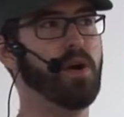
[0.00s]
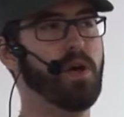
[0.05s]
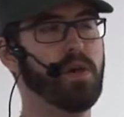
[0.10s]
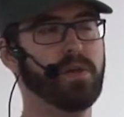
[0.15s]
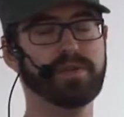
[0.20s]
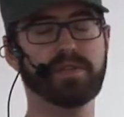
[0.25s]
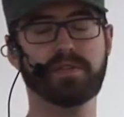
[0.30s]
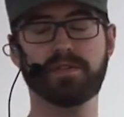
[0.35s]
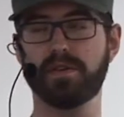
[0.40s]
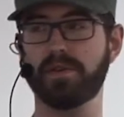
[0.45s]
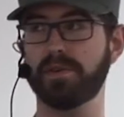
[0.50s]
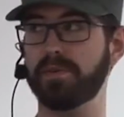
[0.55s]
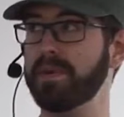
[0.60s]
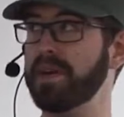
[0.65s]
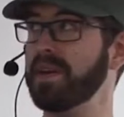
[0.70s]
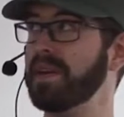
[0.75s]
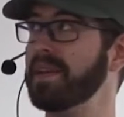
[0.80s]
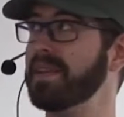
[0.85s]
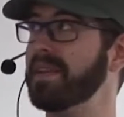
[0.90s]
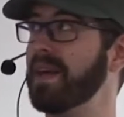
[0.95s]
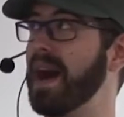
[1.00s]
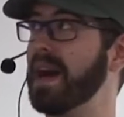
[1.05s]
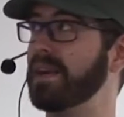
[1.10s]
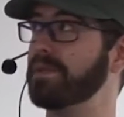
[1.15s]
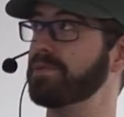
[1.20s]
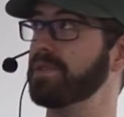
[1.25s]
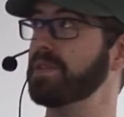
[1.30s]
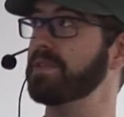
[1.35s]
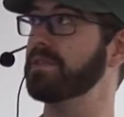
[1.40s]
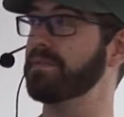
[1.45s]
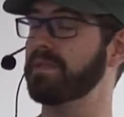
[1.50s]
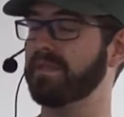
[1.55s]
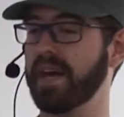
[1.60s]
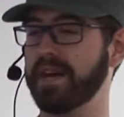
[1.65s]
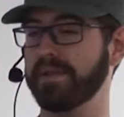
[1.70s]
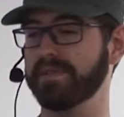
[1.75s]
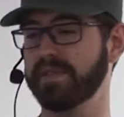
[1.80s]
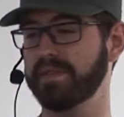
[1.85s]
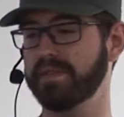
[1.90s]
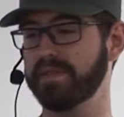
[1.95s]
also hundreds of
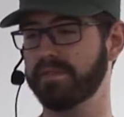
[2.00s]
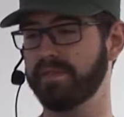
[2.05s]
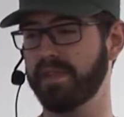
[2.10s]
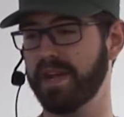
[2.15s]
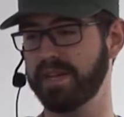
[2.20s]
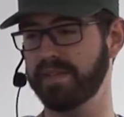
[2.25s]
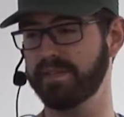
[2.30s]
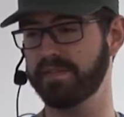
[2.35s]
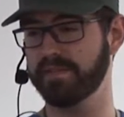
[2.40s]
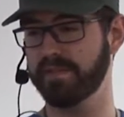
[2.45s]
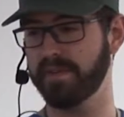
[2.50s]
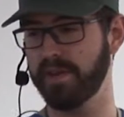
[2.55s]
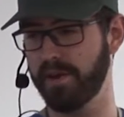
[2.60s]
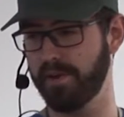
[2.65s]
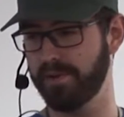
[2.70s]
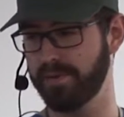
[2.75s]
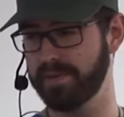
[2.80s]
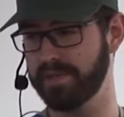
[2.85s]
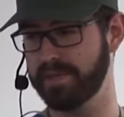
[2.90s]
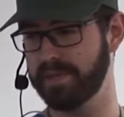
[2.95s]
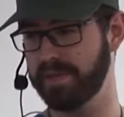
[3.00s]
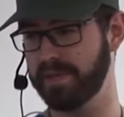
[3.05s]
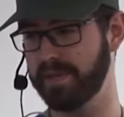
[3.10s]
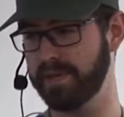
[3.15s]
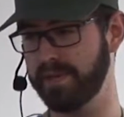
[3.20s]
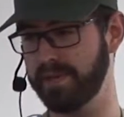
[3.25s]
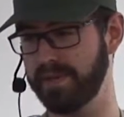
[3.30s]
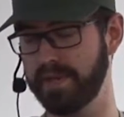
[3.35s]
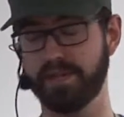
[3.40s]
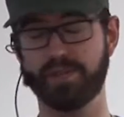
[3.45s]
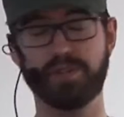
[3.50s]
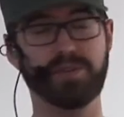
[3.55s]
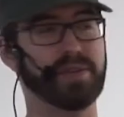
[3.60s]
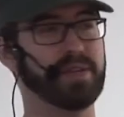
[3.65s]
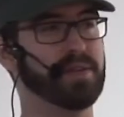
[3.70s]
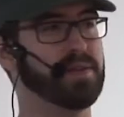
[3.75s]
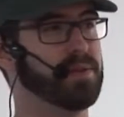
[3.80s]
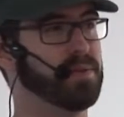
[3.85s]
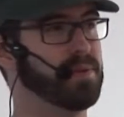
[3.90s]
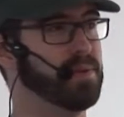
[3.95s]
thousands of lines of code that you
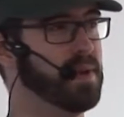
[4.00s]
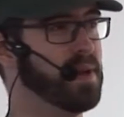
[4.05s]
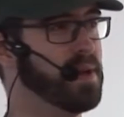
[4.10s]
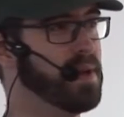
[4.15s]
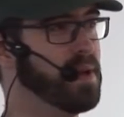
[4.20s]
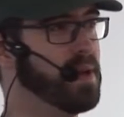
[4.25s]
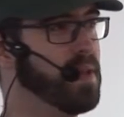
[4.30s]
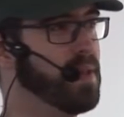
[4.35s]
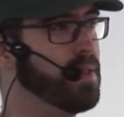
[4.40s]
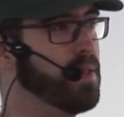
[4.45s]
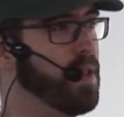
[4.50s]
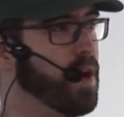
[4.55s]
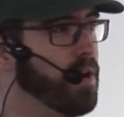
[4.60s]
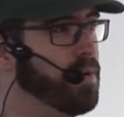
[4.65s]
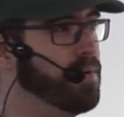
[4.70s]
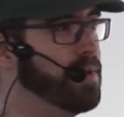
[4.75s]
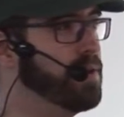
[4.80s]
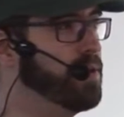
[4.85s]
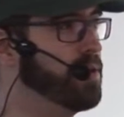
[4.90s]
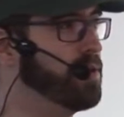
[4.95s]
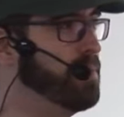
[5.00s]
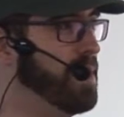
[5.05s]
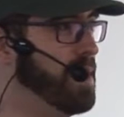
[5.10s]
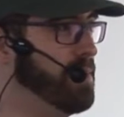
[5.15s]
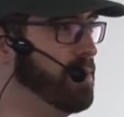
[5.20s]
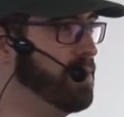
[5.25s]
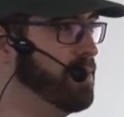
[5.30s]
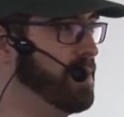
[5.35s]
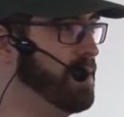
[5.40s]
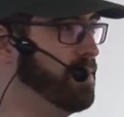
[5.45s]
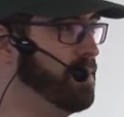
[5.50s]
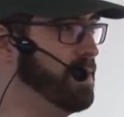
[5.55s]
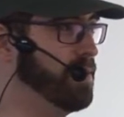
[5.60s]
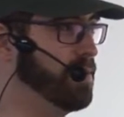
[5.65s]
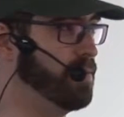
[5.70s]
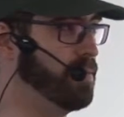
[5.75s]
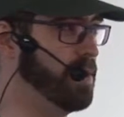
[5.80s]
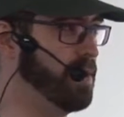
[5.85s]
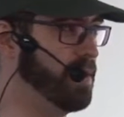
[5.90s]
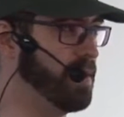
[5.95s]
need to load in your memory when
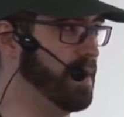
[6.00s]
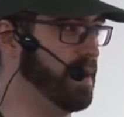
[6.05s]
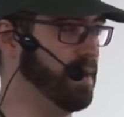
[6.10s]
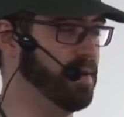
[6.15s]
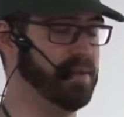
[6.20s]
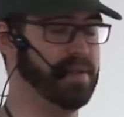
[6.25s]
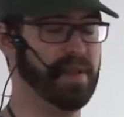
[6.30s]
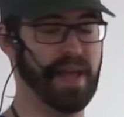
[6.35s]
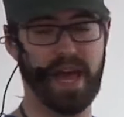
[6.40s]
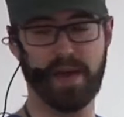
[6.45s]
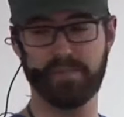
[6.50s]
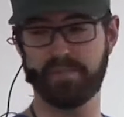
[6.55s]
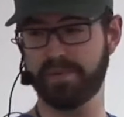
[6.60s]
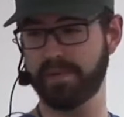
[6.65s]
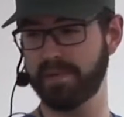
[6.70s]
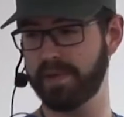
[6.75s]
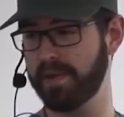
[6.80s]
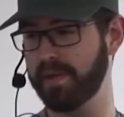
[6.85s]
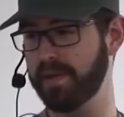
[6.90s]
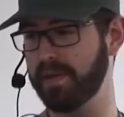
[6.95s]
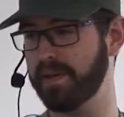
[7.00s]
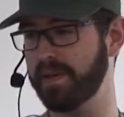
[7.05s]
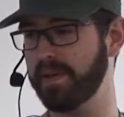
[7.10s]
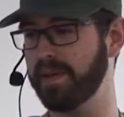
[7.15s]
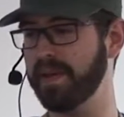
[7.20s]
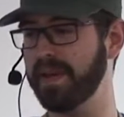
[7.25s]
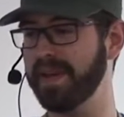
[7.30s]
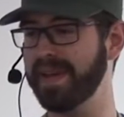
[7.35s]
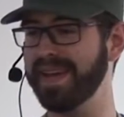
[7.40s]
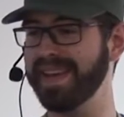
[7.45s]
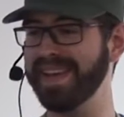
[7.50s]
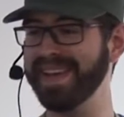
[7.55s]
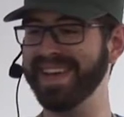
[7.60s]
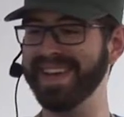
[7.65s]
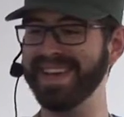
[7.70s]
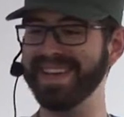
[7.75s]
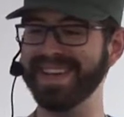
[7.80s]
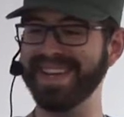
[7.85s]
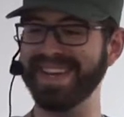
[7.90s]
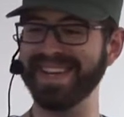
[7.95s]
you're working on an app.
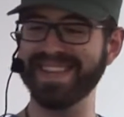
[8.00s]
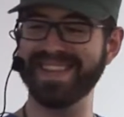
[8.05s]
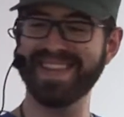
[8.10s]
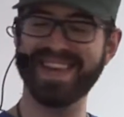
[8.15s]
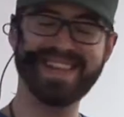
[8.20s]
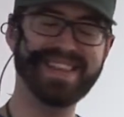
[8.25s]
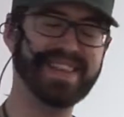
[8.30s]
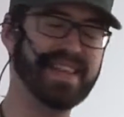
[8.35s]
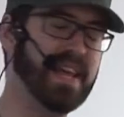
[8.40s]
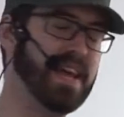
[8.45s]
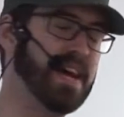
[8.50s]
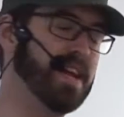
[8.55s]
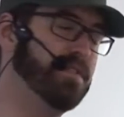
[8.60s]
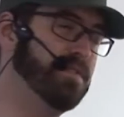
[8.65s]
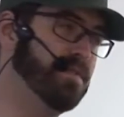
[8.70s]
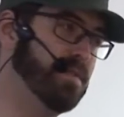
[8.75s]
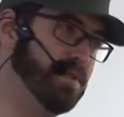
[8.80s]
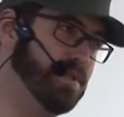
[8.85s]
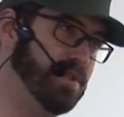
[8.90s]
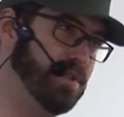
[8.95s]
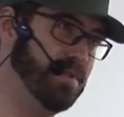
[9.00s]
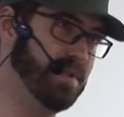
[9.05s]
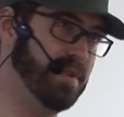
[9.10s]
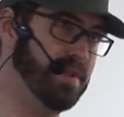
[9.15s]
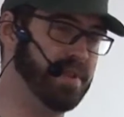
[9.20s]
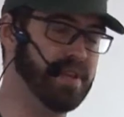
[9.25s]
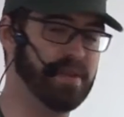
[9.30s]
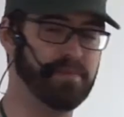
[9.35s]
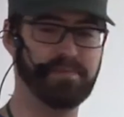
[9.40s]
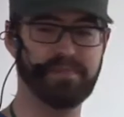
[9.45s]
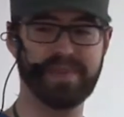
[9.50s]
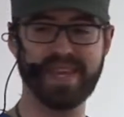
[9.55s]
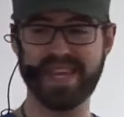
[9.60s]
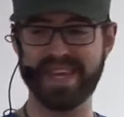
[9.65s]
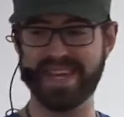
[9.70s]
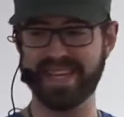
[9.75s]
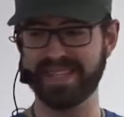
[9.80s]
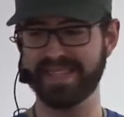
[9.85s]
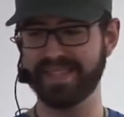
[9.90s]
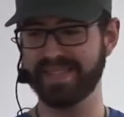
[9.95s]
And that, unfortunately,
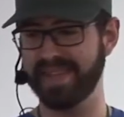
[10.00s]
means